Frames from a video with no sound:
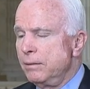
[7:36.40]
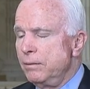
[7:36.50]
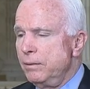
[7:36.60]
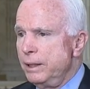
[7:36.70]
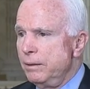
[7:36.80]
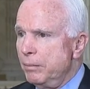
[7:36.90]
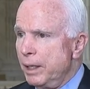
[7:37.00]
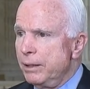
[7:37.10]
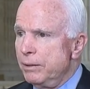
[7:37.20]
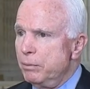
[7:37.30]
we
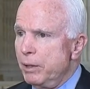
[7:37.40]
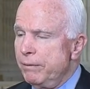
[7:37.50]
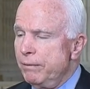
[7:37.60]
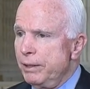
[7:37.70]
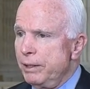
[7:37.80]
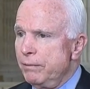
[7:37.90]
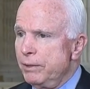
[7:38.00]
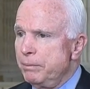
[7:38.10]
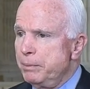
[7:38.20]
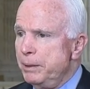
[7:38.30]
admire the bravery of
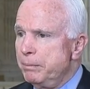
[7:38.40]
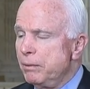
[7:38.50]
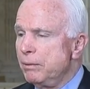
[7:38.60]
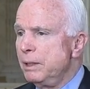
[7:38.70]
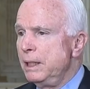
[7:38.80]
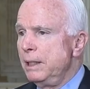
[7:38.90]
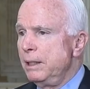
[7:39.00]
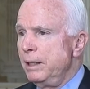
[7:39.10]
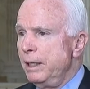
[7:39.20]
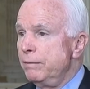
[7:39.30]
your people.
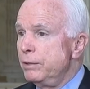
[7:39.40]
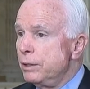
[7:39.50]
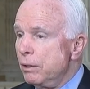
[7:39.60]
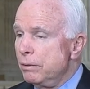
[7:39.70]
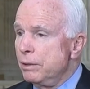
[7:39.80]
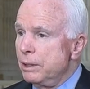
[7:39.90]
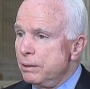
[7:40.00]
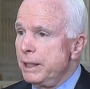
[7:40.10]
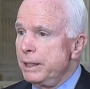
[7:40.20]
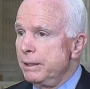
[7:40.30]
They have shown
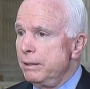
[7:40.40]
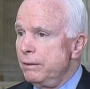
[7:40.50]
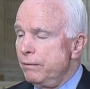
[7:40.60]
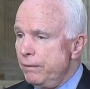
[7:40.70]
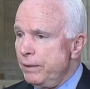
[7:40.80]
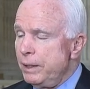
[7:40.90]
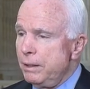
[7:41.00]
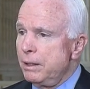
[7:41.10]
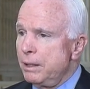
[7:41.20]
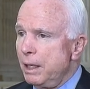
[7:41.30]
that they can defeat
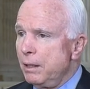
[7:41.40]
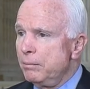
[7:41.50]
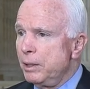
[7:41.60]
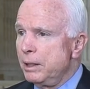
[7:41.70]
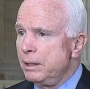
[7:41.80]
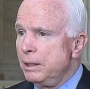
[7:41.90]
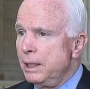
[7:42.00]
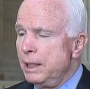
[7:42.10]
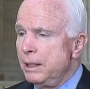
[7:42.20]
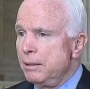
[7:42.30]
the Taliban,
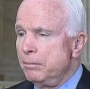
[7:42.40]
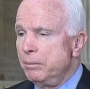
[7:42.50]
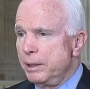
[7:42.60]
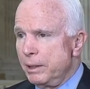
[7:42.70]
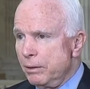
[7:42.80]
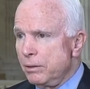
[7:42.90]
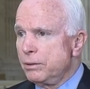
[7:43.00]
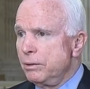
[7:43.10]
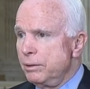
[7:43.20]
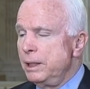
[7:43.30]
but they
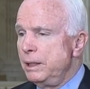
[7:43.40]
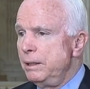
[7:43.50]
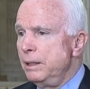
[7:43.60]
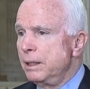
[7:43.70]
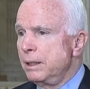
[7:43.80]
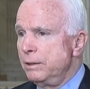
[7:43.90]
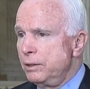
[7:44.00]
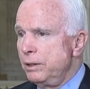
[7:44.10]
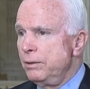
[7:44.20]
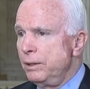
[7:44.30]
also need
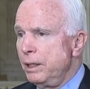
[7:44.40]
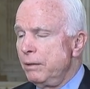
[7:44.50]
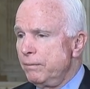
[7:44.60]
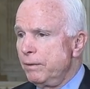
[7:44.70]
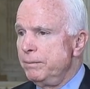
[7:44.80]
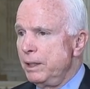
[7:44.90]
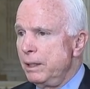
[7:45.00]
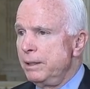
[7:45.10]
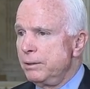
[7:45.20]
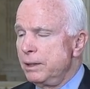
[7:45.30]
continued help from the
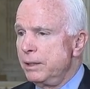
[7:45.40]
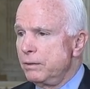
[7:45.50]
United States